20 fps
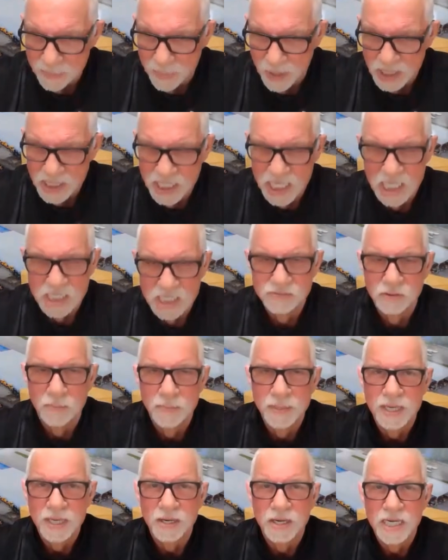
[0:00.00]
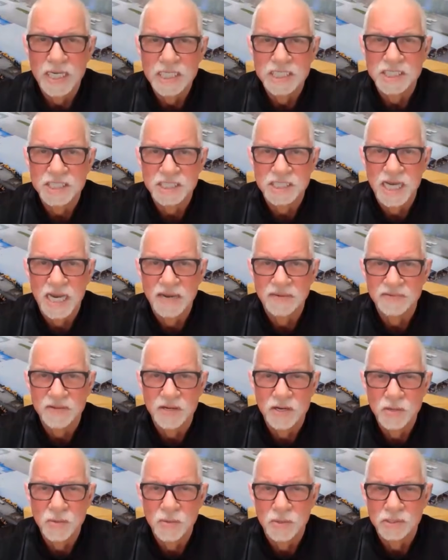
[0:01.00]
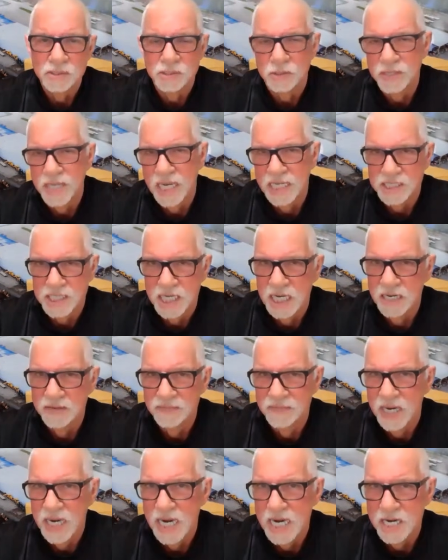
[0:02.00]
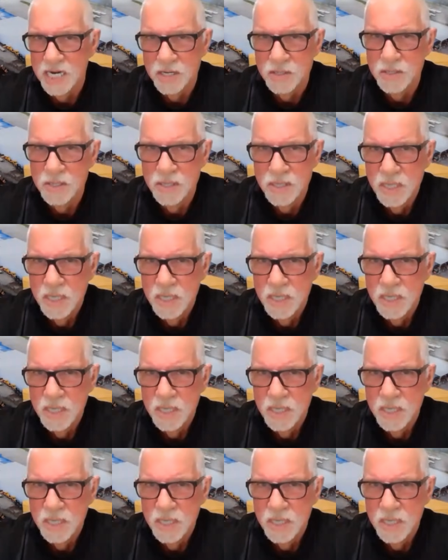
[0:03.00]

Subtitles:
podcast will be released this afternoon. So that's kind of what I do.